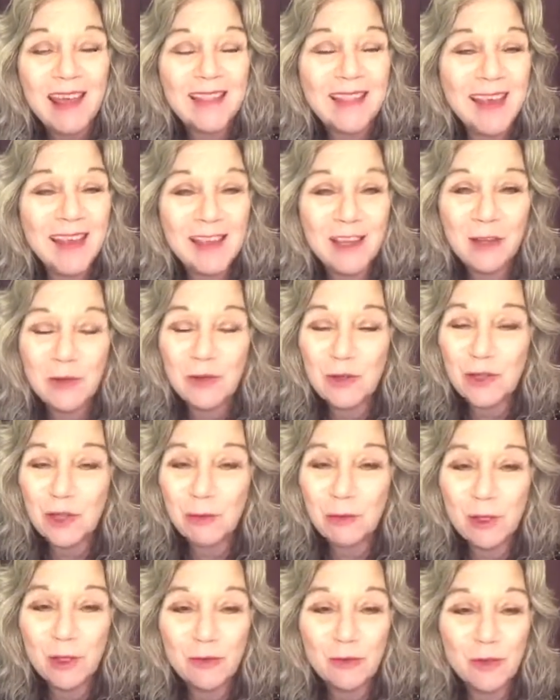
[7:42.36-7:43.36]
Thank you so
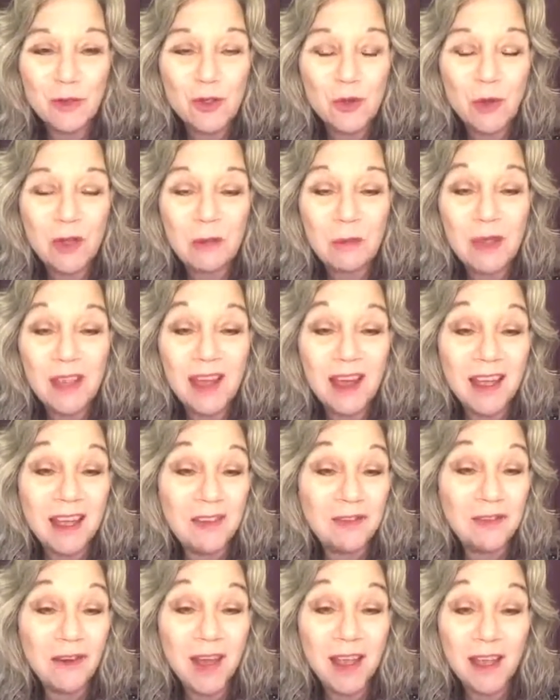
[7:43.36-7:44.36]
much for joining me. I
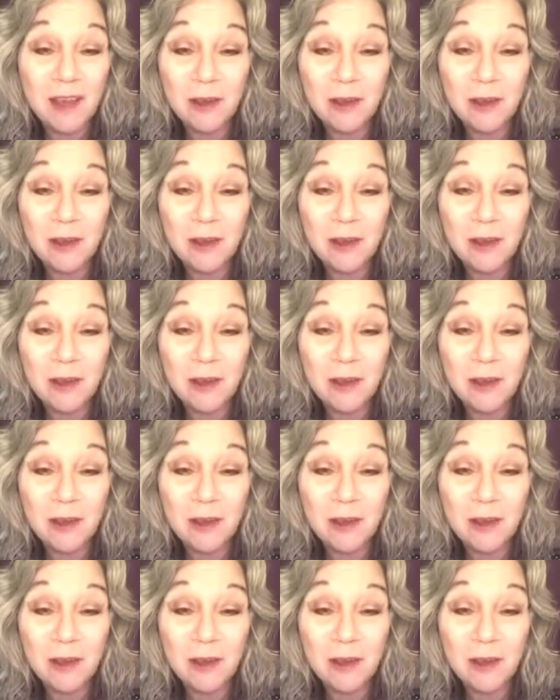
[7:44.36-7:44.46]
invite